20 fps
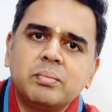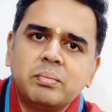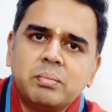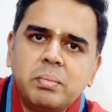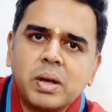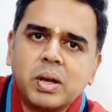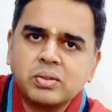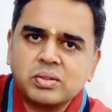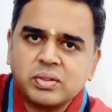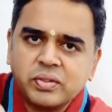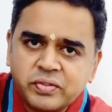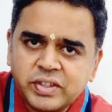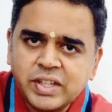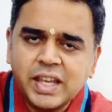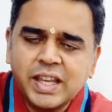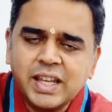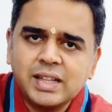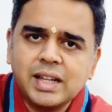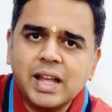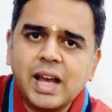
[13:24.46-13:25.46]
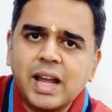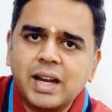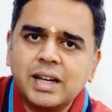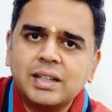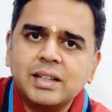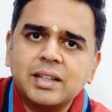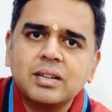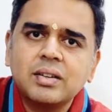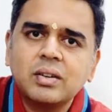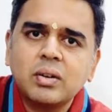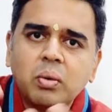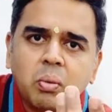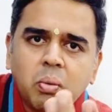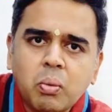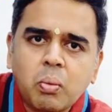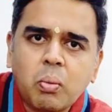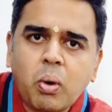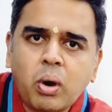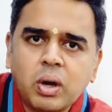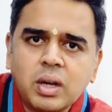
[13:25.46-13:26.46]
because of saying that,
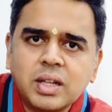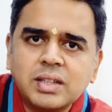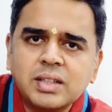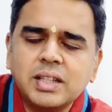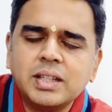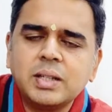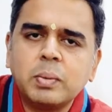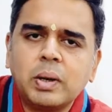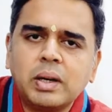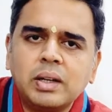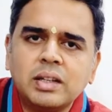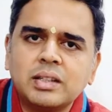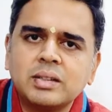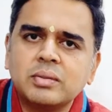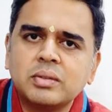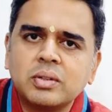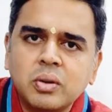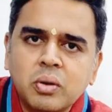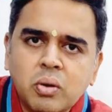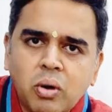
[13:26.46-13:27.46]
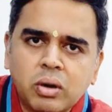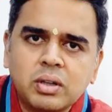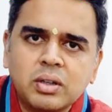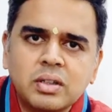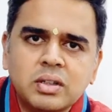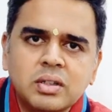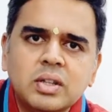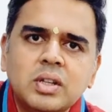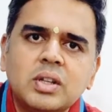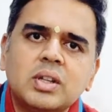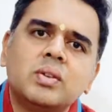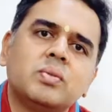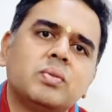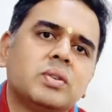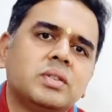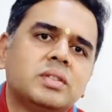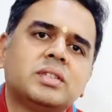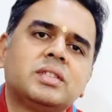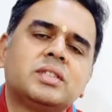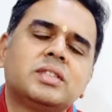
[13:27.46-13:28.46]
what Dhadhipanda got
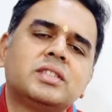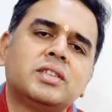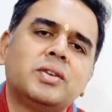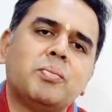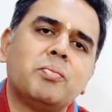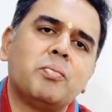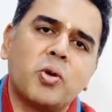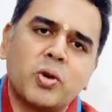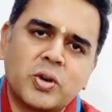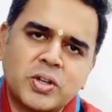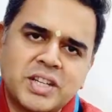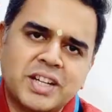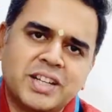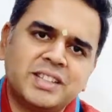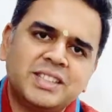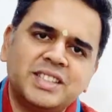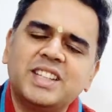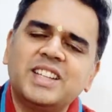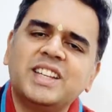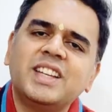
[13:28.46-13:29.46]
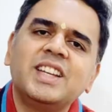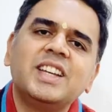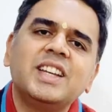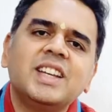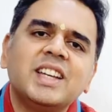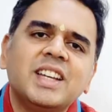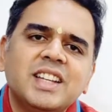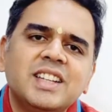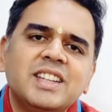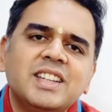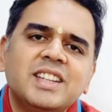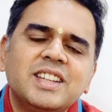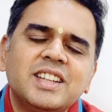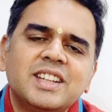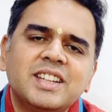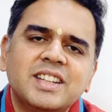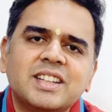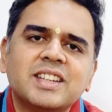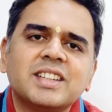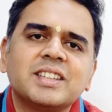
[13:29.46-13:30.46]
was moksha in
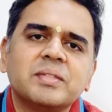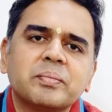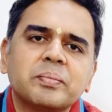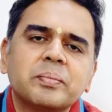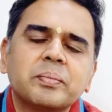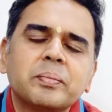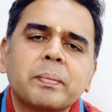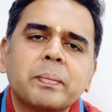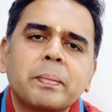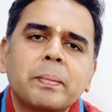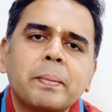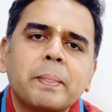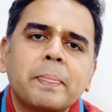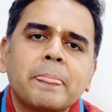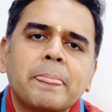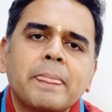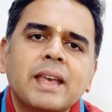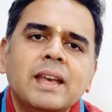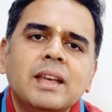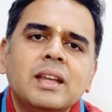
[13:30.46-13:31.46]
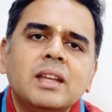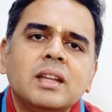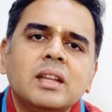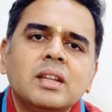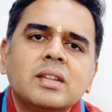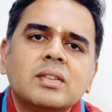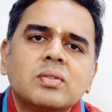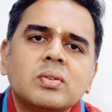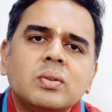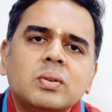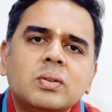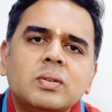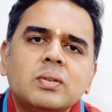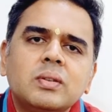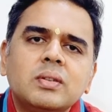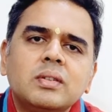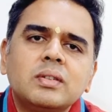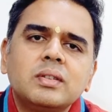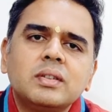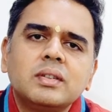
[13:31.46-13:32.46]
return.
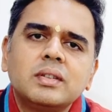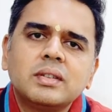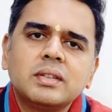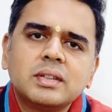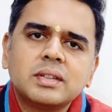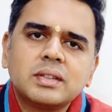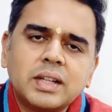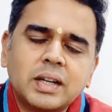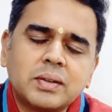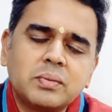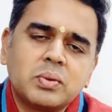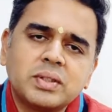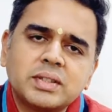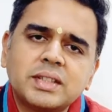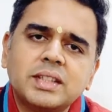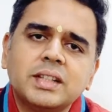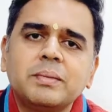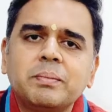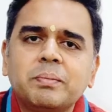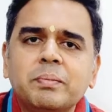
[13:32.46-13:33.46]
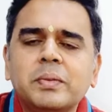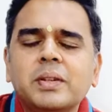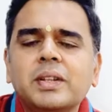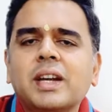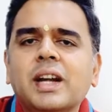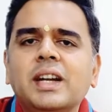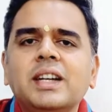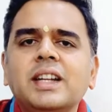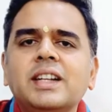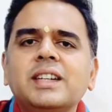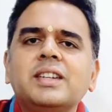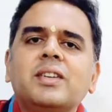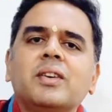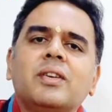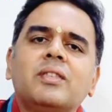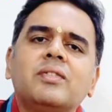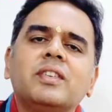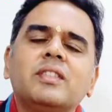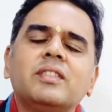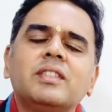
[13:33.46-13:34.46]
So that was the content
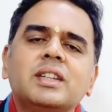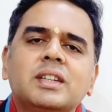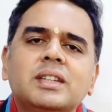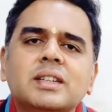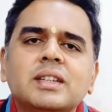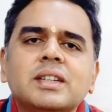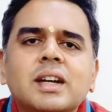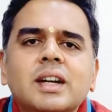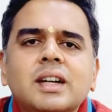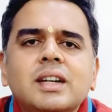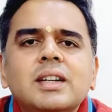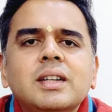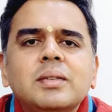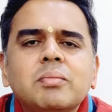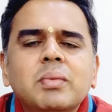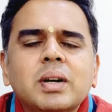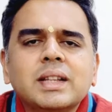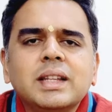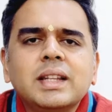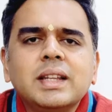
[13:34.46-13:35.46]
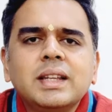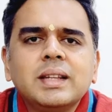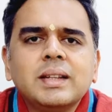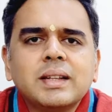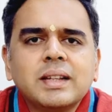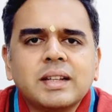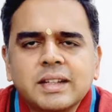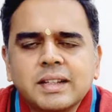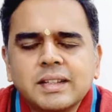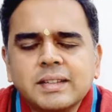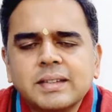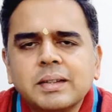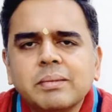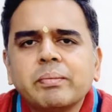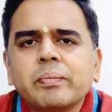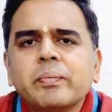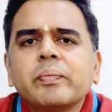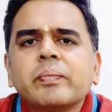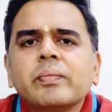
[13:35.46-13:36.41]
of our current Bhakti Rahasyam.